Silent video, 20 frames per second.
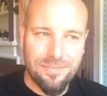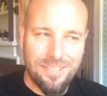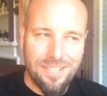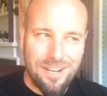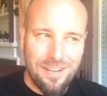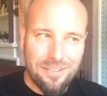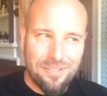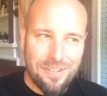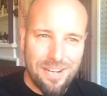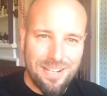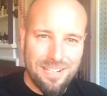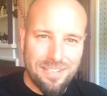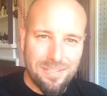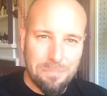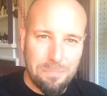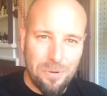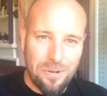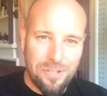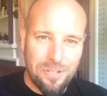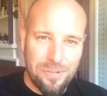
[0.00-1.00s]
They're all trying to
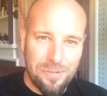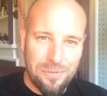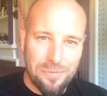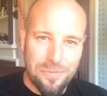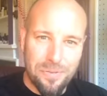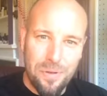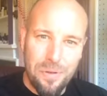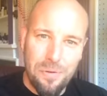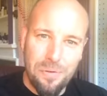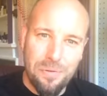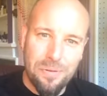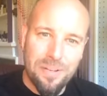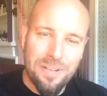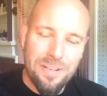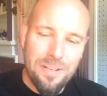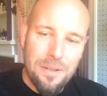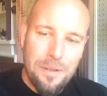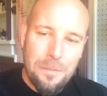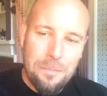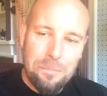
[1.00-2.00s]
support you. So,
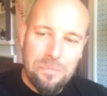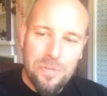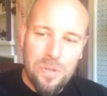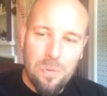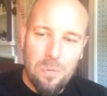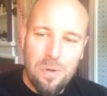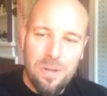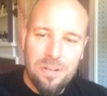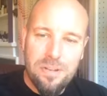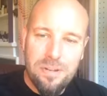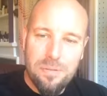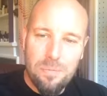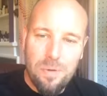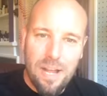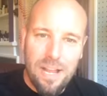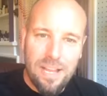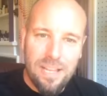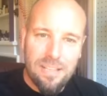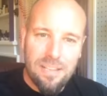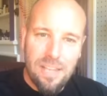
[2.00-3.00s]
no wonder
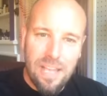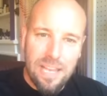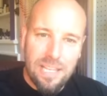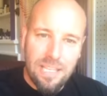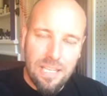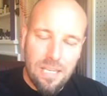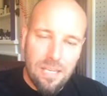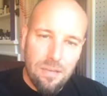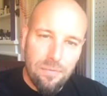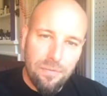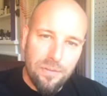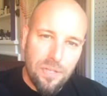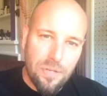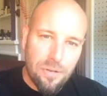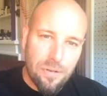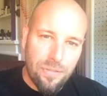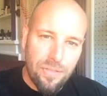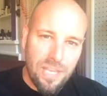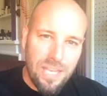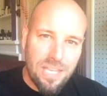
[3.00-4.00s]
why, if
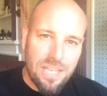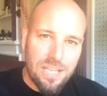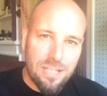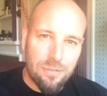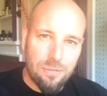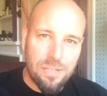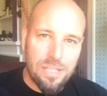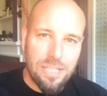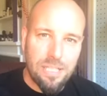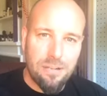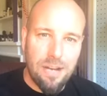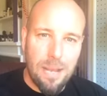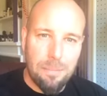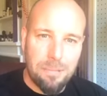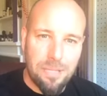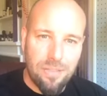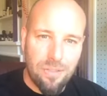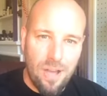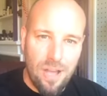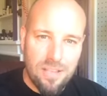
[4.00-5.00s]
you're thinking really
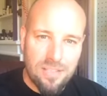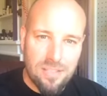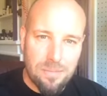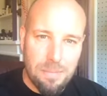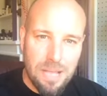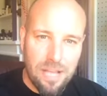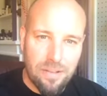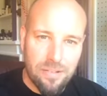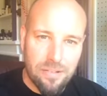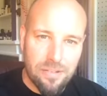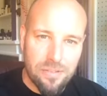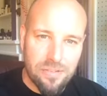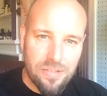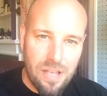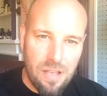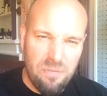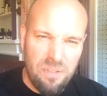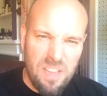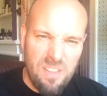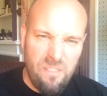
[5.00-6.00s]
crappy thoughts about
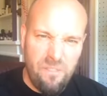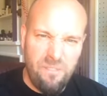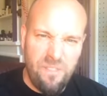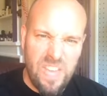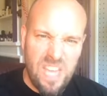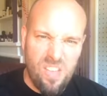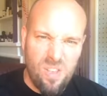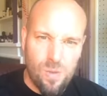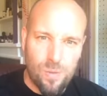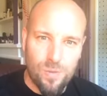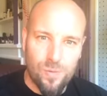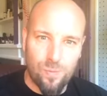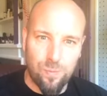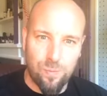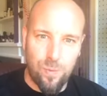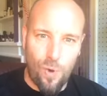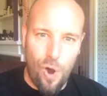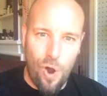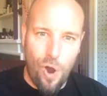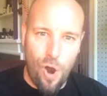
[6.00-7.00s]
yourself, it feels
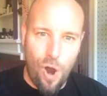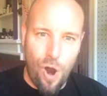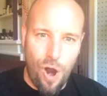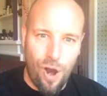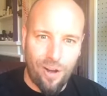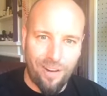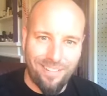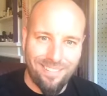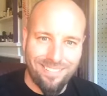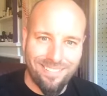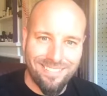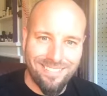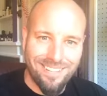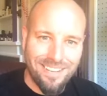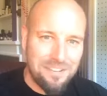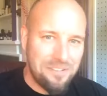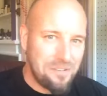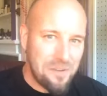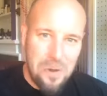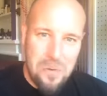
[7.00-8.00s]
wrong.
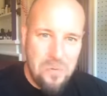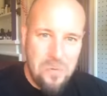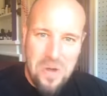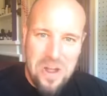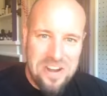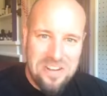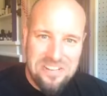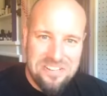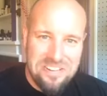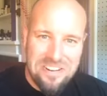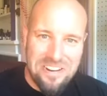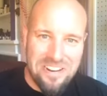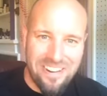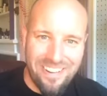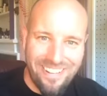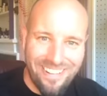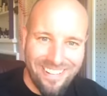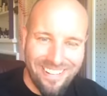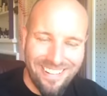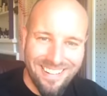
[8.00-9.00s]
No
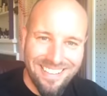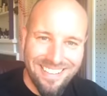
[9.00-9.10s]
wonder.